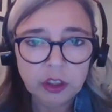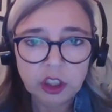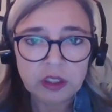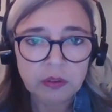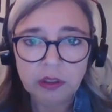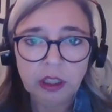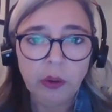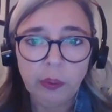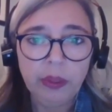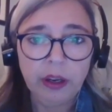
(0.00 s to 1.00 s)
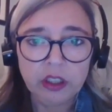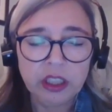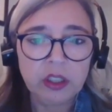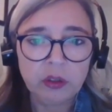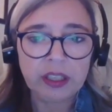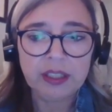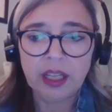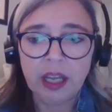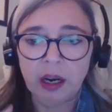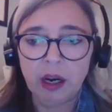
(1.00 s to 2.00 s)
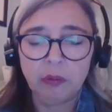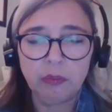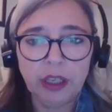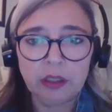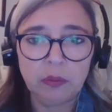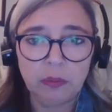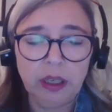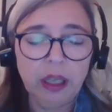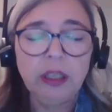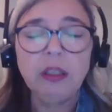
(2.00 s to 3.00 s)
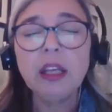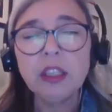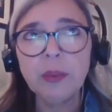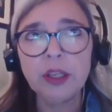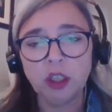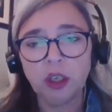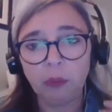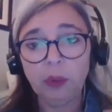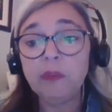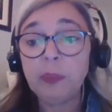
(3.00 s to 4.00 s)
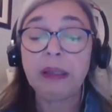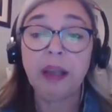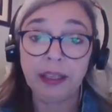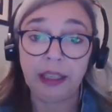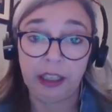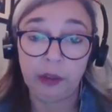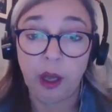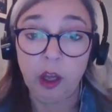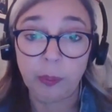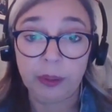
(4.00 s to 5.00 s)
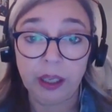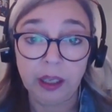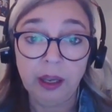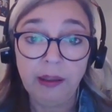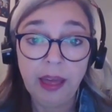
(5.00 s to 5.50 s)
Just, with our districts in our RICS, and not so much we've been lucky here in Albany.